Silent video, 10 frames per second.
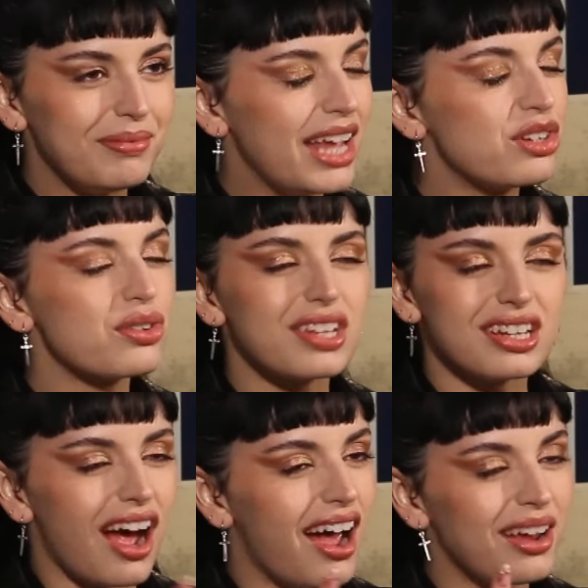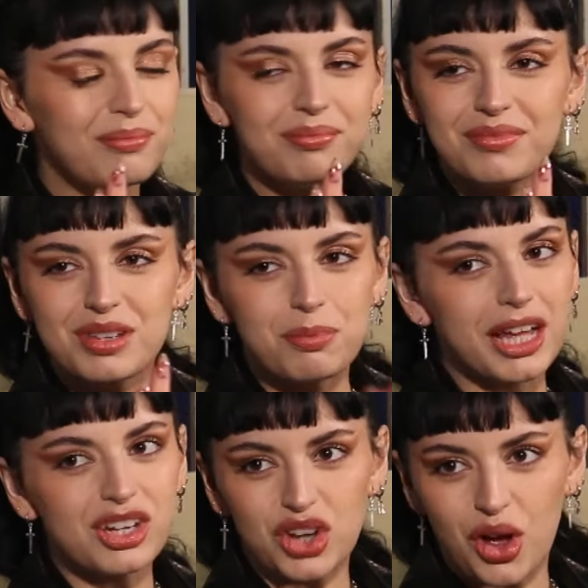interesting time to
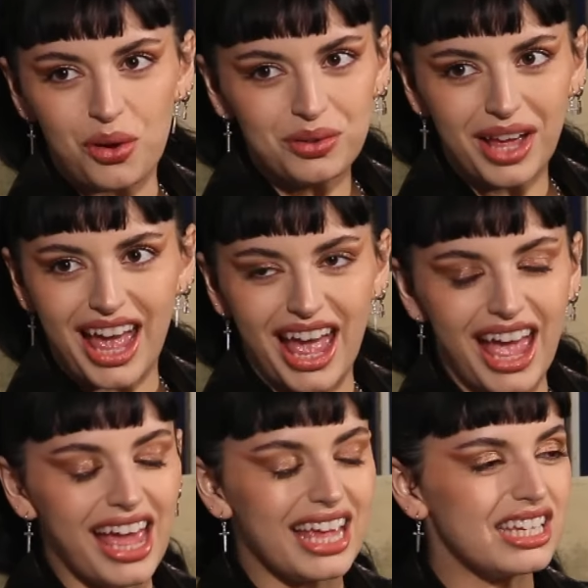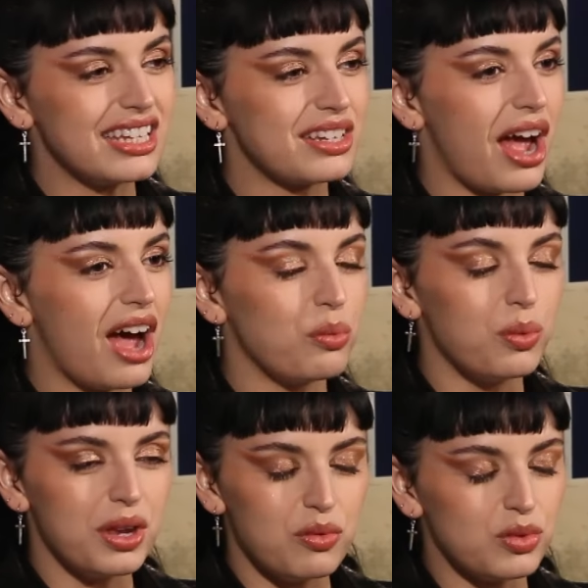play a show, and uh,
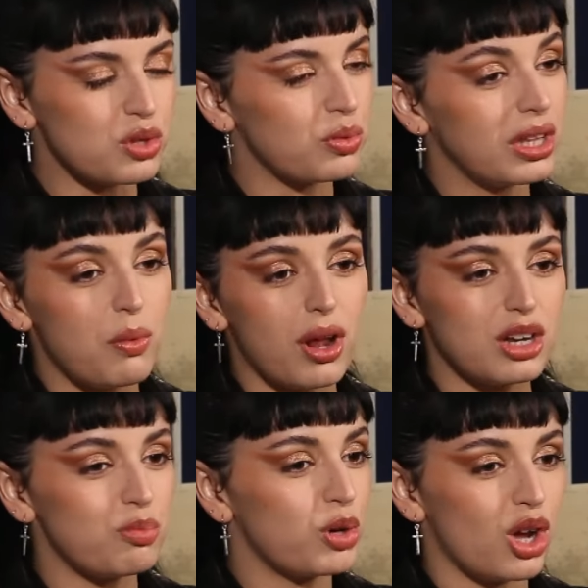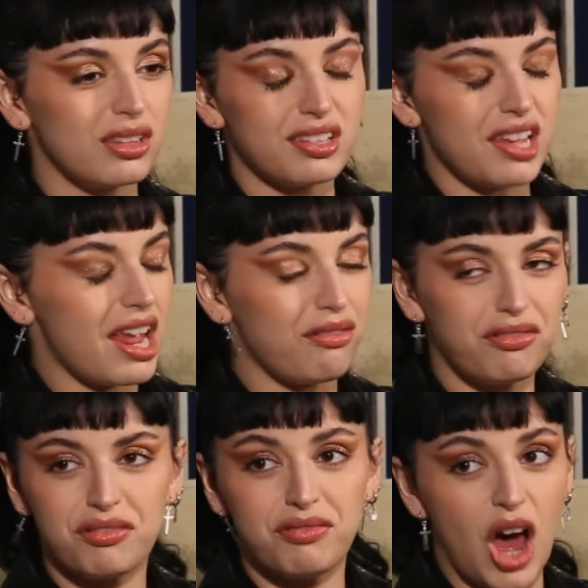we just really wanted to put on safe,
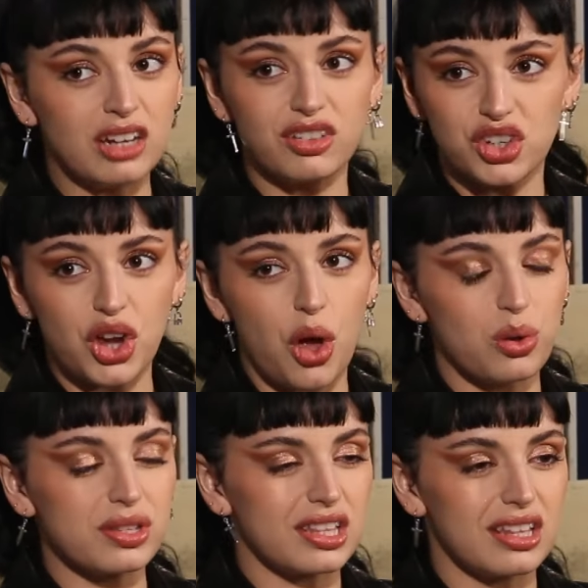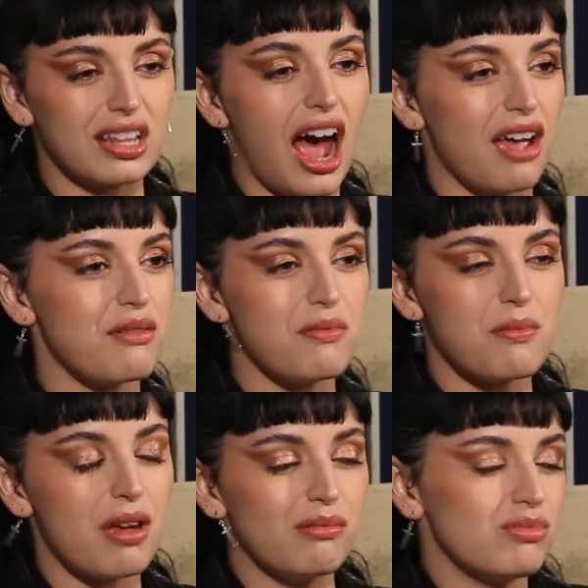fun shows, and I
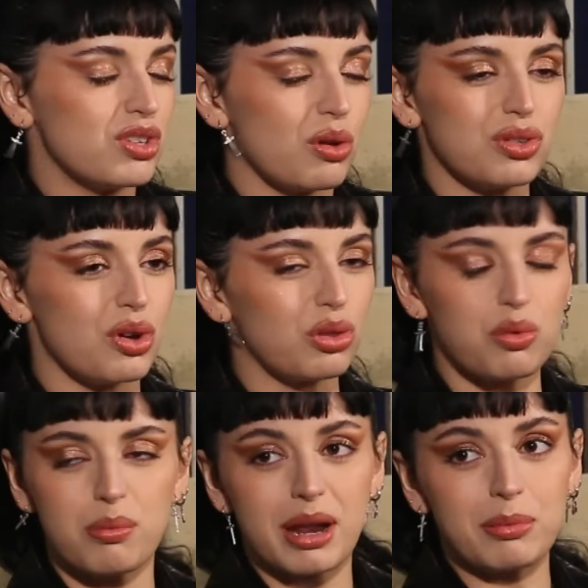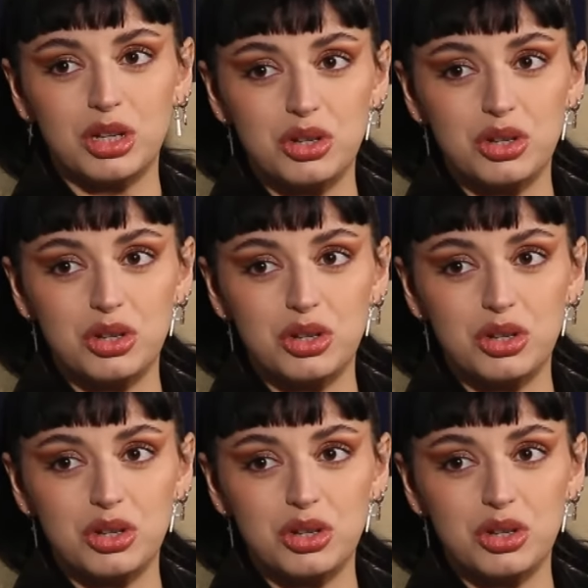am so stoked that we've been able to